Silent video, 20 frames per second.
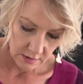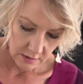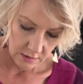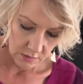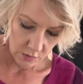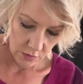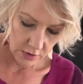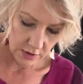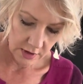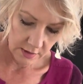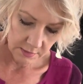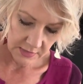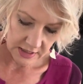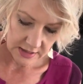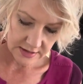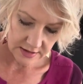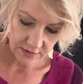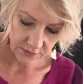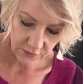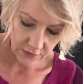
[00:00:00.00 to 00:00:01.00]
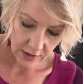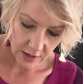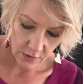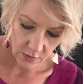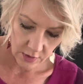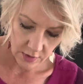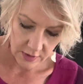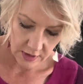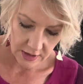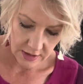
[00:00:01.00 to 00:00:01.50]
We're going to mix the
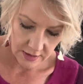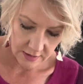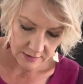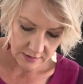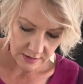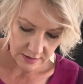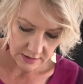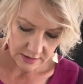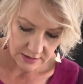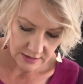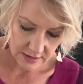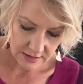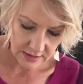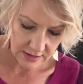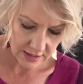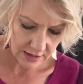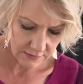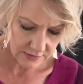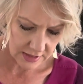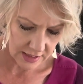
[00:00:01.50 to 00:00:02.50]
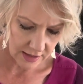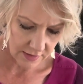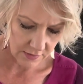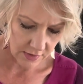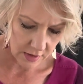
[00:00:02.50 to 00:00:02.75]
flour in. Doesn't have to have